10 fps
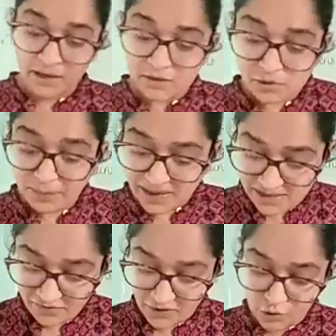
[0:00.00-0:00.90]
So
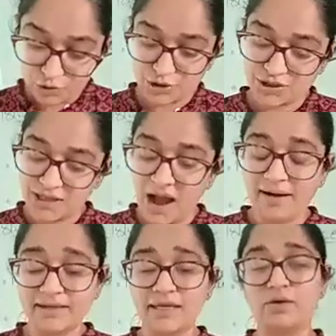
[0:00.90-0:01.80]
Pacific Ocean,
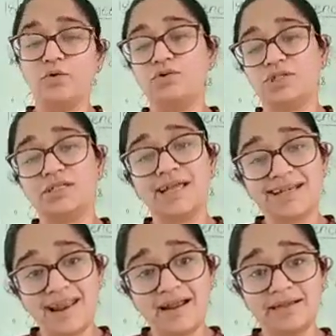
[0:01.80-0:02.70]
Arctic Ocean,
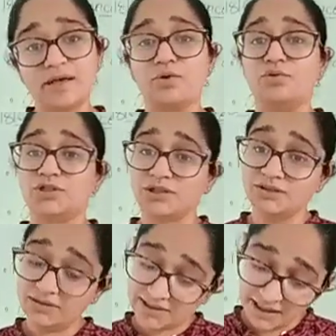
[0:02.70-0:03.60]
Atlantic
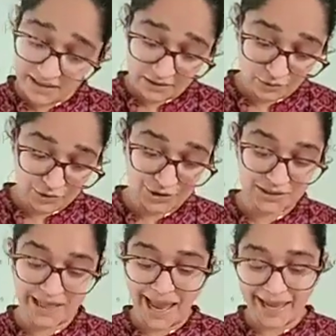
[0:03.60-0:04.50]
Ocean, Southern
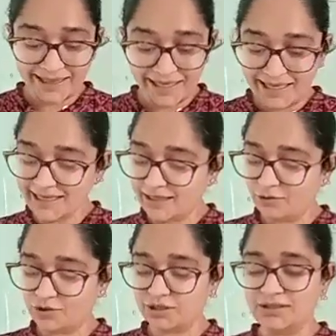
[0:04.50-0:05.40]
Ocean and the Indian
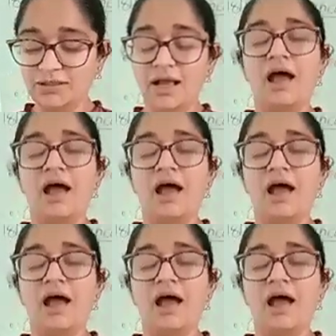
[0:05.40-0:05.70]
Ocean